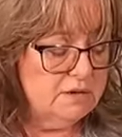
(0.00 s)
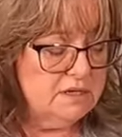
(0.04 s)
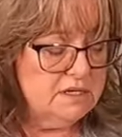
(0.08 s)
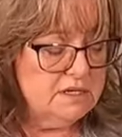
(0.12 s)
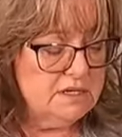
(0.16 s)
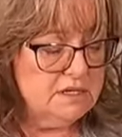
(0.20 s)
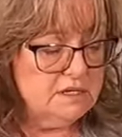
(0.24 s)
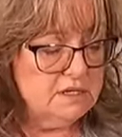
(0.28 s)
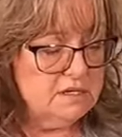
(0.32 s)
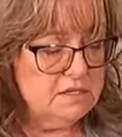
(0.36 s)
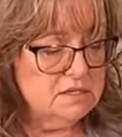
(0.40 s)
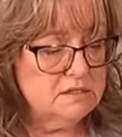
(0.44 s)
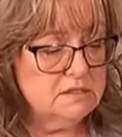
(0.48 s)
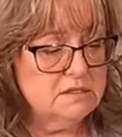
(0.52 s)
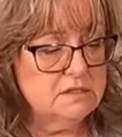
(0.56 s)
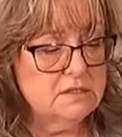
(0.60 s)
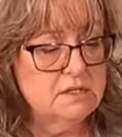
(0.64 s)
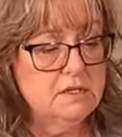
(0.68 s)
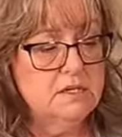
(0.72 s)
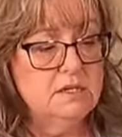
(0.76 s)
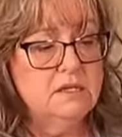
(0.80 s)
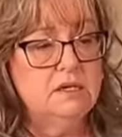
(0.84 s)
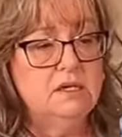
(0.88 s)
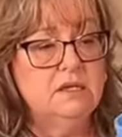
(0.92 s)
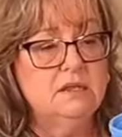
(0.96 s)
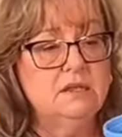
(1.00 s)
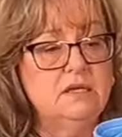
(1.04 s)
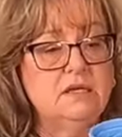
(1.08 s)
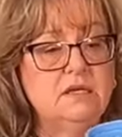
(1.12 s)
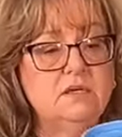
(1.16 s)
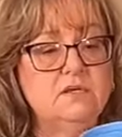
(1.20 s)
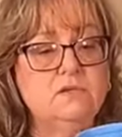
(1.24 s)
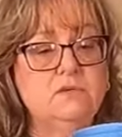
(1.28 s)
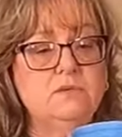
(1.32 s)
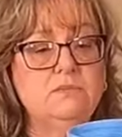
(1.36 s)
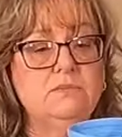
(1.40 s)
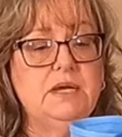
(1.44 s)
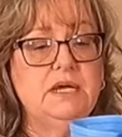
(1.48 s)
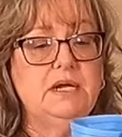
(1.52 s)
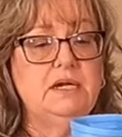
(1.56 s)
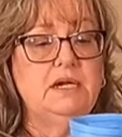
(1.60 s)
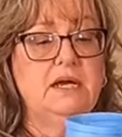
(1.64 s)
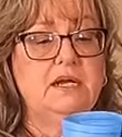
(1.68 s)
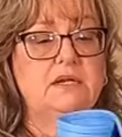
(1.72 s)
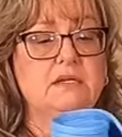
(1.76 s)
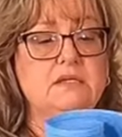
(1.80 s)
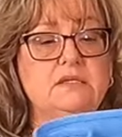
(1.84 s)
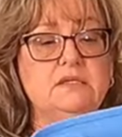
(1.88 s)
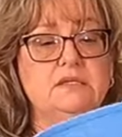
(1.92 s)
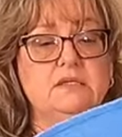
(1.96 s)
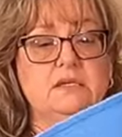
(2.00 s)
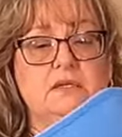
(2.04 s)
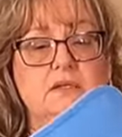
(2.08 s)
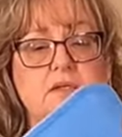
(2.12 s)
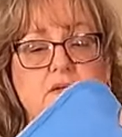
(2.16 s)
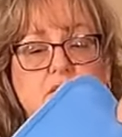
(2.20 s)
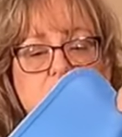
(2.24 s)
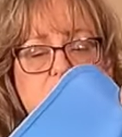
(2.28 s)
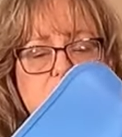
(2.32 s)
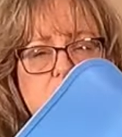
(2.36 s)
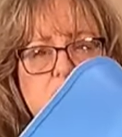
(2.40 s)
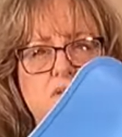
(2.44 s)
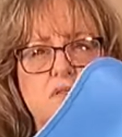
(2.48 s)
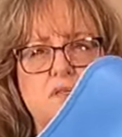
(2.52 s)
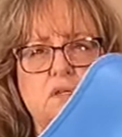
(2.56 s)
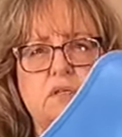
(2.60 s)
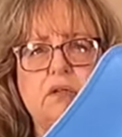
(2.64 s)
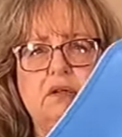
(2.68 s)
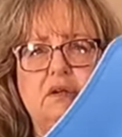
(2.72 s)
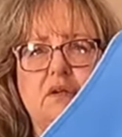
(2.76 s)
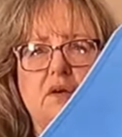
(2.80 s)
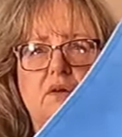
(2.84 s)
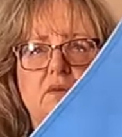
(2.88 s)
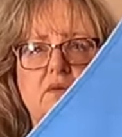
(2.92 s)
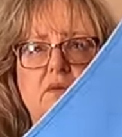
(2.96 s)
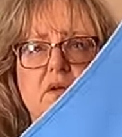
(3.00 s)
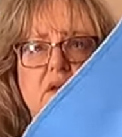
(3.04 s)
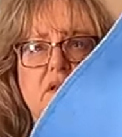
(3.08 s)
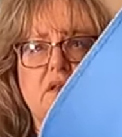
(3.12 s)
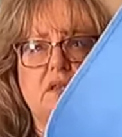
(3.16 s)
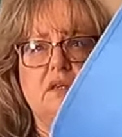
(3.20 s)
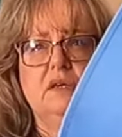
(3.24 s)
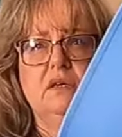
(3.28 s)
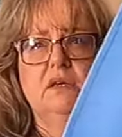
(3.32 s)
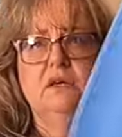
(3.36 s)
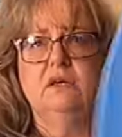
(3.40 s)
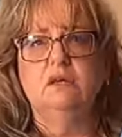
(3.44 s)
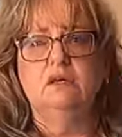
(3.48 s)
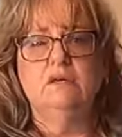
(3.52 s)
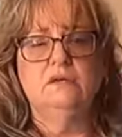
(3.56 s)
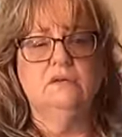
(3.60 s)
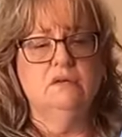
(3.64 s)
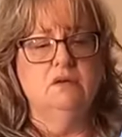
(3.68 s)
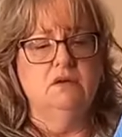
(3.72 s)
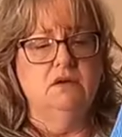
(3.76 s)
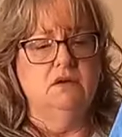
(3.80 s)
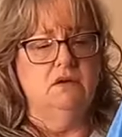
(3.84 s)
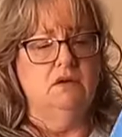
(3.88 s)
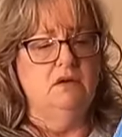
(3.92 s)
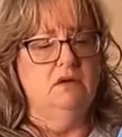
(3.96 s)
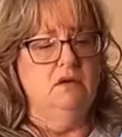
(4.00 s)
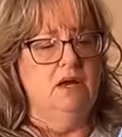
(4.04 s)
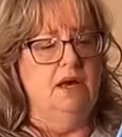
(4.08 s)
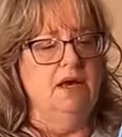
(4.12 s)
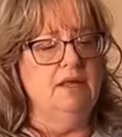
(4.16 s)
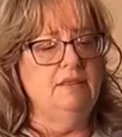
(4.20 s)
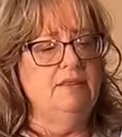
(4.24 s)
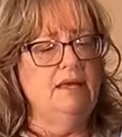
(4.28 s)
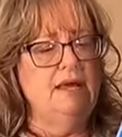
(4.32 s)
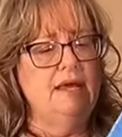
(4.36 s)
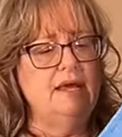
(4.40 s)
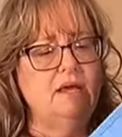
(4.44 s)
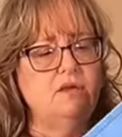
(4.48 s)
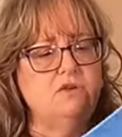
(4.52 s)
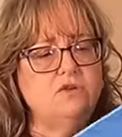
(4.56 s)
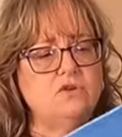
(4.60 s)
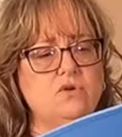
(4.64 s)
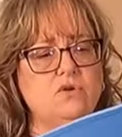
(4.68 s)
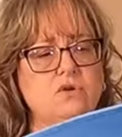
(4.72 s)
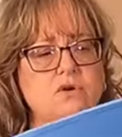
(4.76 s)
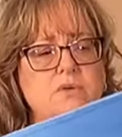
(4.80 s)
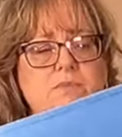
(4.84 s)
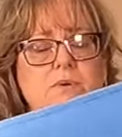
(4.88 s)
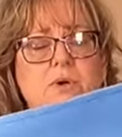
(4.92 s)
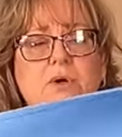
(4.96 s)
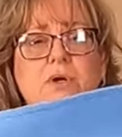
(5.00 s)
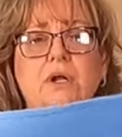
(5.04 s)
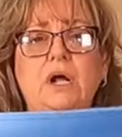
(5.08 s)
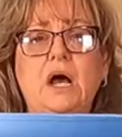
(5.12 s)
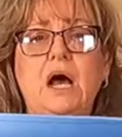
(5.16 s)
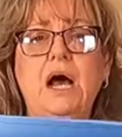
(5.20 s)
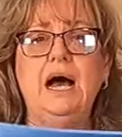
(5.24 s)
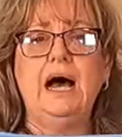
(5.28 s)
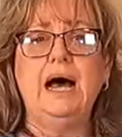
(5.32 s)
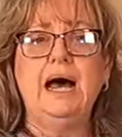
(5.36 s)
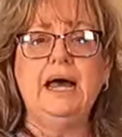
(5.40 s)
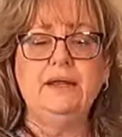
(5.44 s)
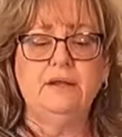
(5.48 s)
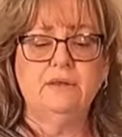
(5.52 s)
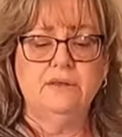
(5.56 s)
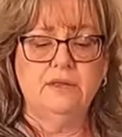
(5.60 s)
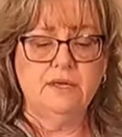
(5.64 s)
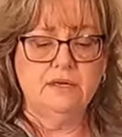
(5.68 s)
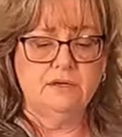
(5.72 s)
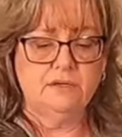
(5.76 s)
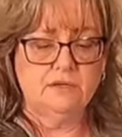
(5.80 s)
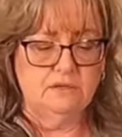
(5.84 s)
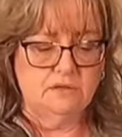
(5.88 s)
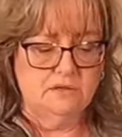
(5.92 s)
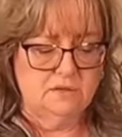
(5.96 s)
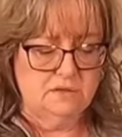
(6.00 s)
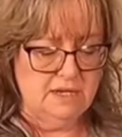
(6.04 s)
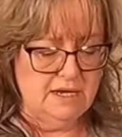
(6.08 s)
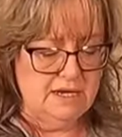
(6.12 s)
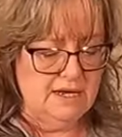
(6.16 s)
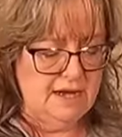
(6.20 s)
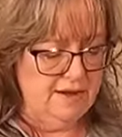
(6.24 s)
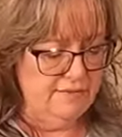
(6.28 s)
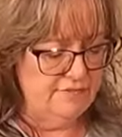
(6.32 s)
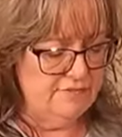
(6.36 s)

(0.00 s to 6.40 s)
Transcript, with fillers: are these. These are made out of silic silicone, I think. And they, you can put hot, they can, they